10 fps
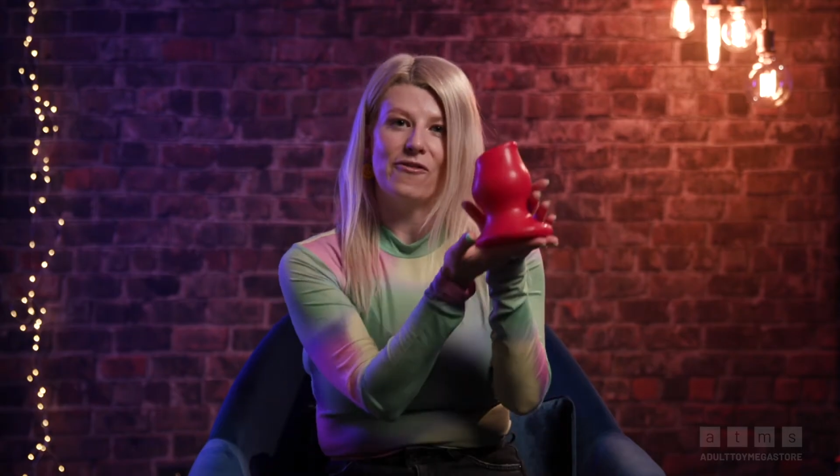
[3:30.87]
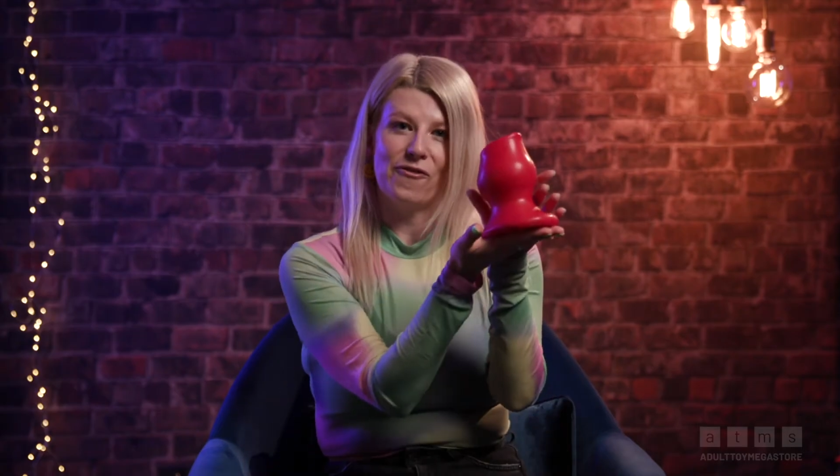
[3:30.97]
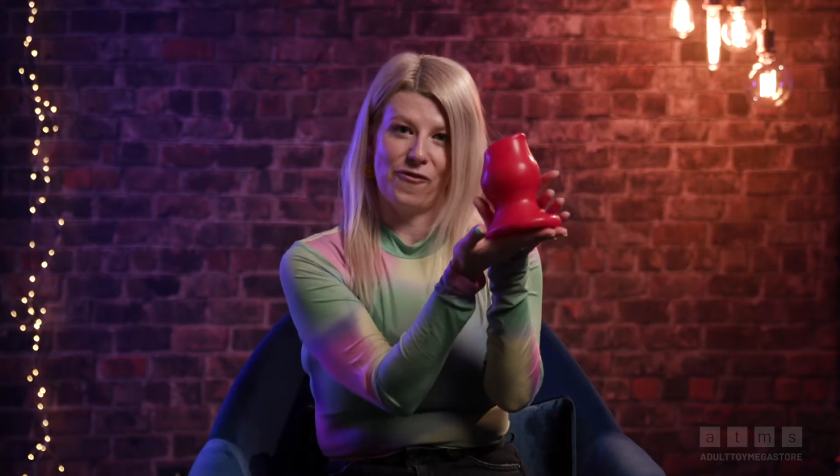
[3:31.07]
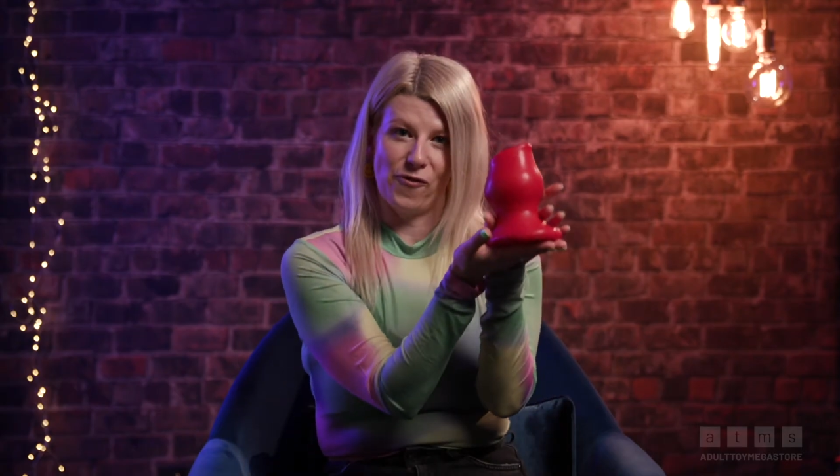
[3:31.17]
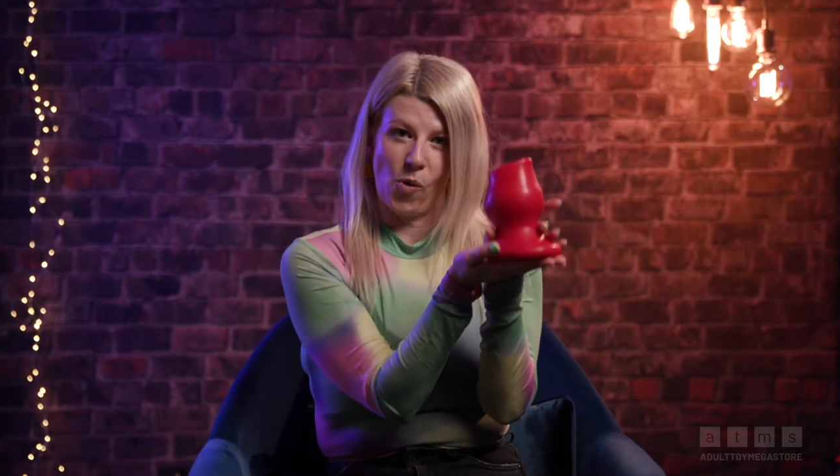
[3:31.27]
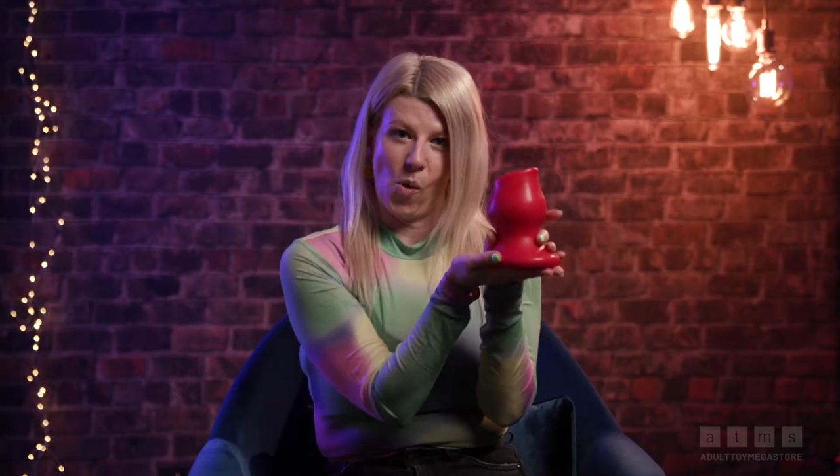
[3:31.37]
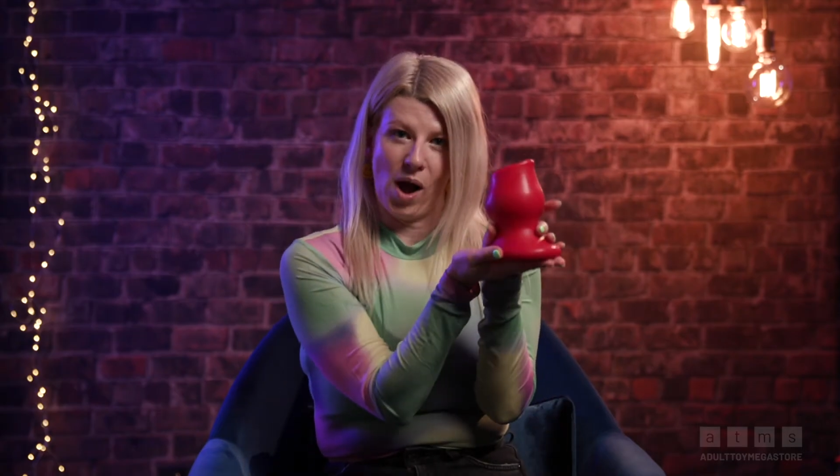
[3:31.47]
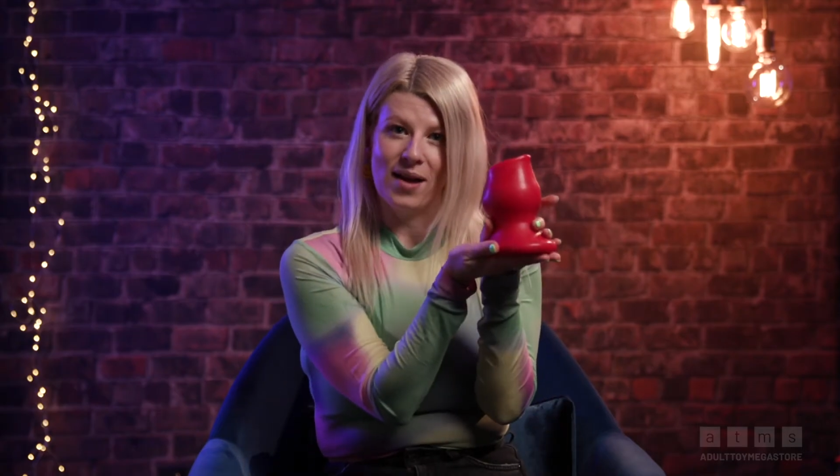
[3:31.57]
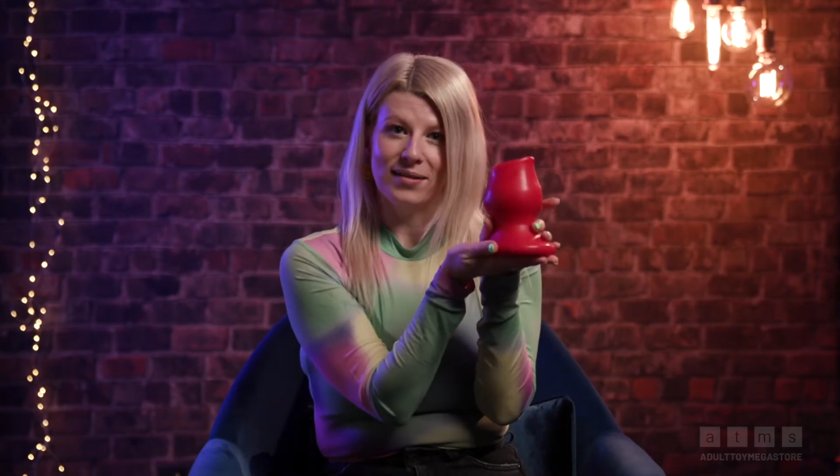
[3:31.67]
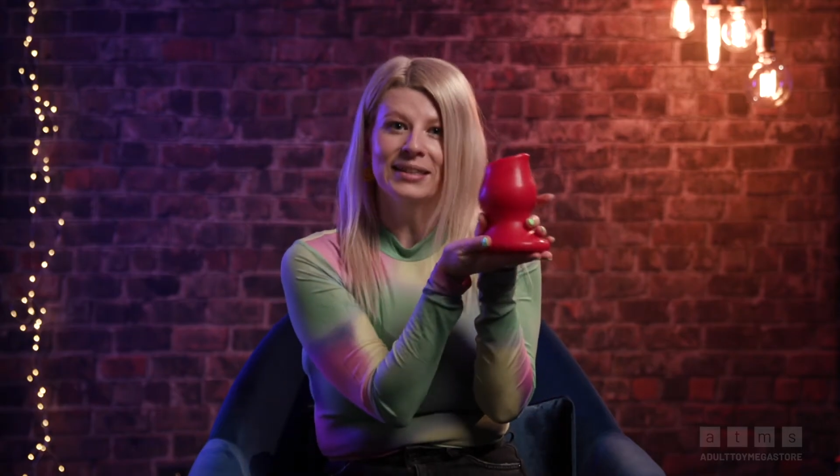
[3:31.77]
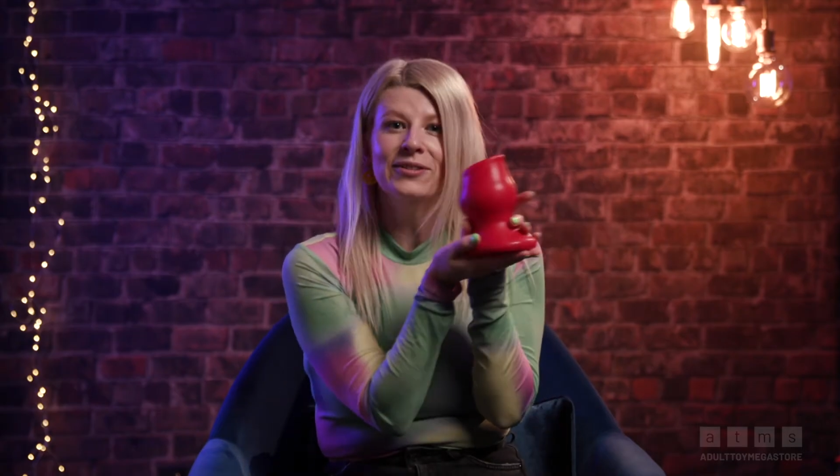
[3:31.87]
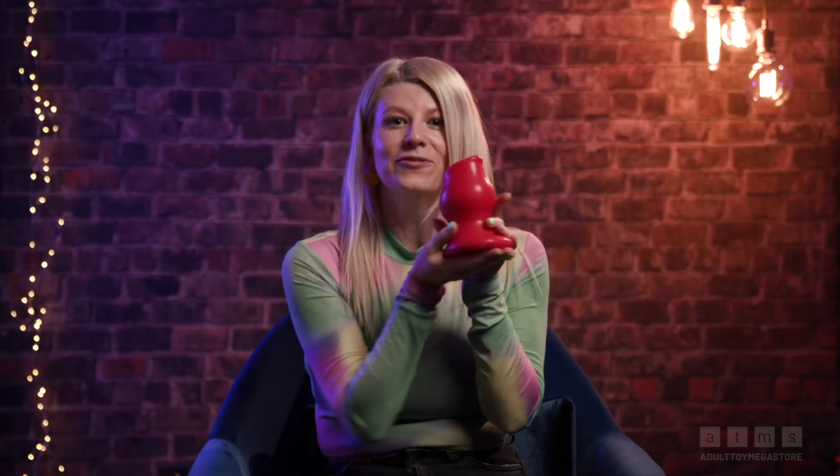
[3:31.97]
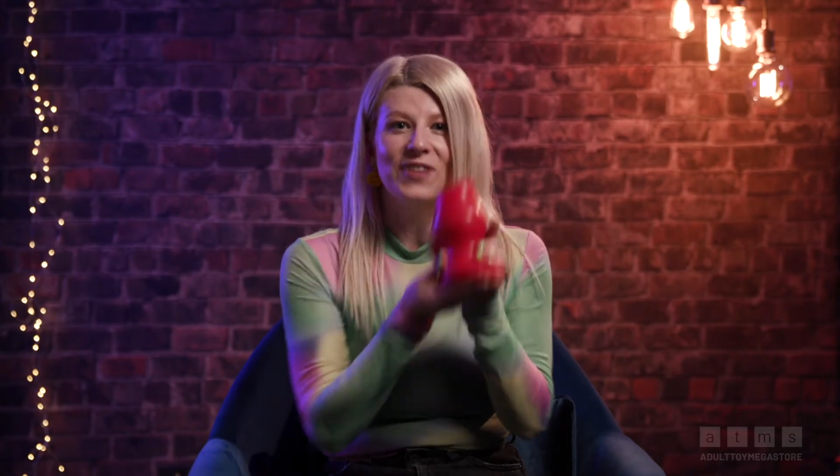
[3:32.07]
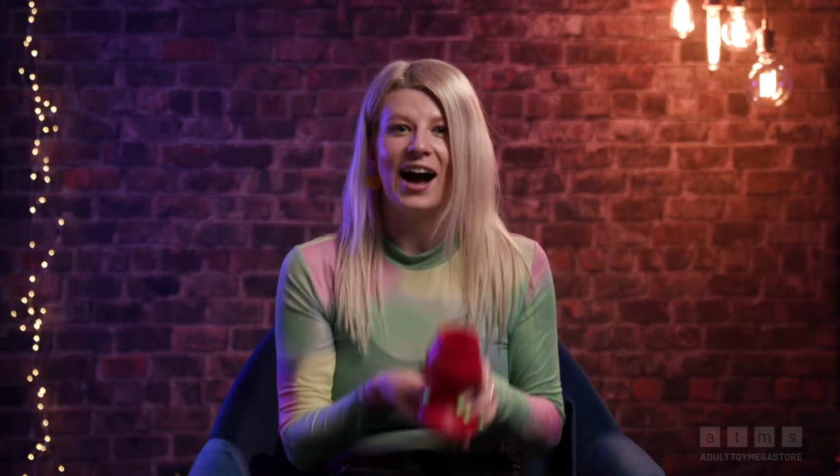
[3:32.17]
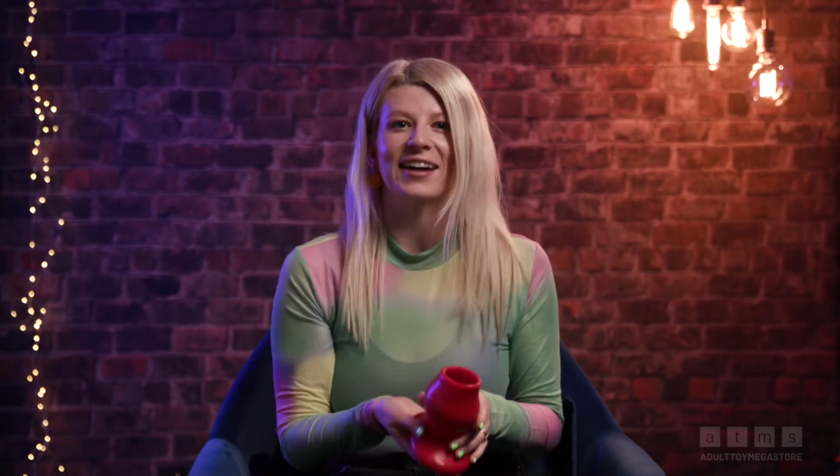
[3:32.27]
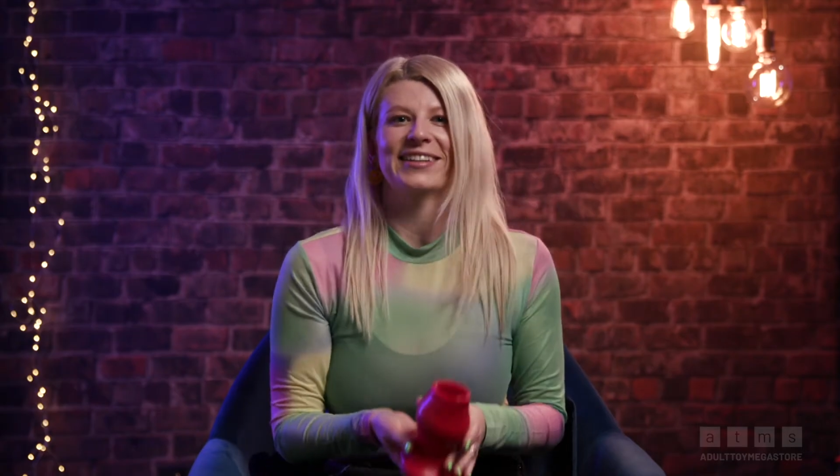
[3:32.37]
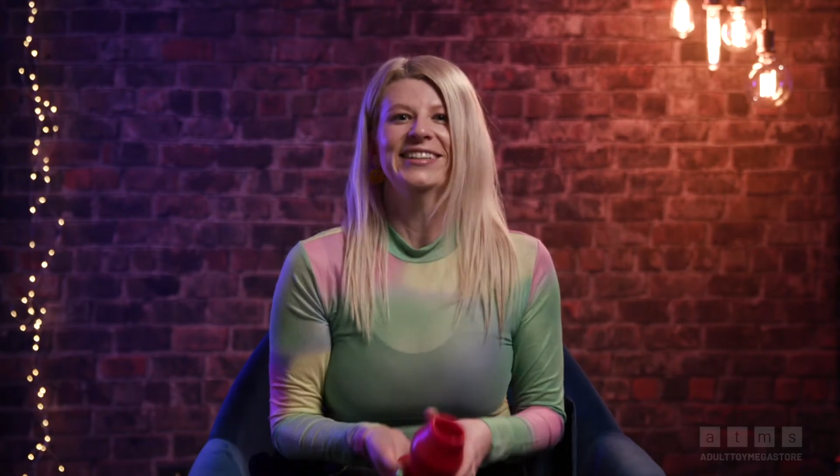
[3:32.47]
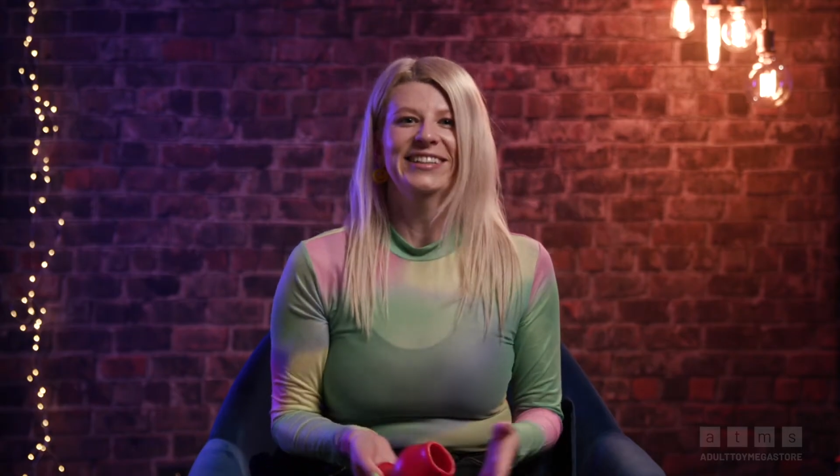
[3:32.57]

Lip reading: 4. Fuck.